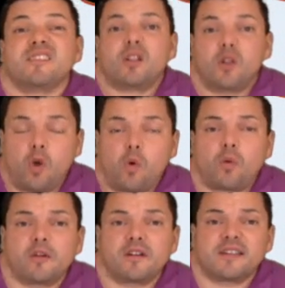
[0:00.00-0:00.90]

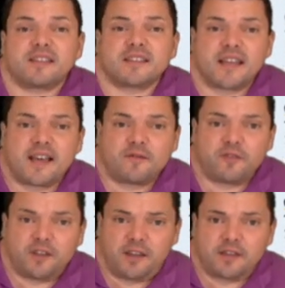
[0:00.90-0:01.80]
lower
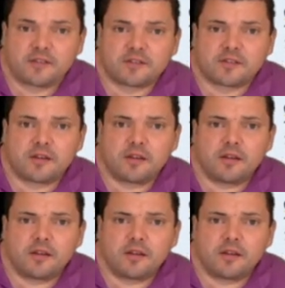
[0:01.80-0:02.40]
esophagus.